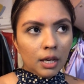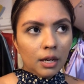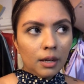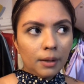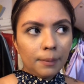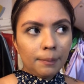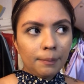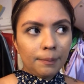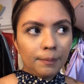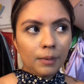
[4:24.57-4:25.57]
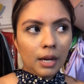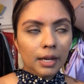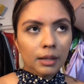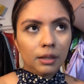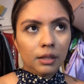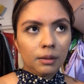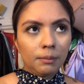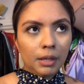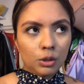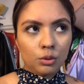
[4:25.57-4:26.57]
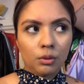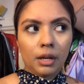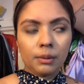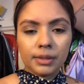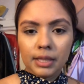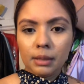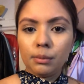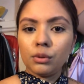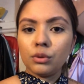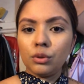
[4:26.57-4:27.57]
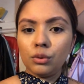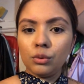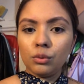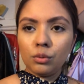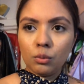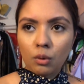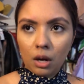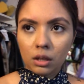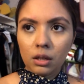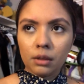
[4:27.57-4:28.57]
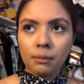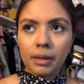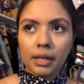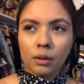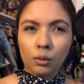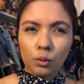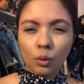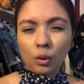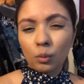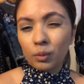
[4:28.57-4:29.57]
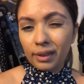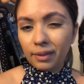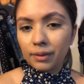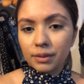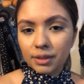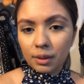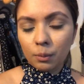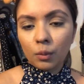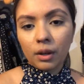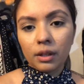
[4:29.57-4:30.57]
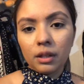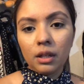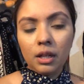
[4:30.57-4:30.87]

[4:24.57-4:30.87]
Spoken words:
I made sure I was able to walk on my own or with someone,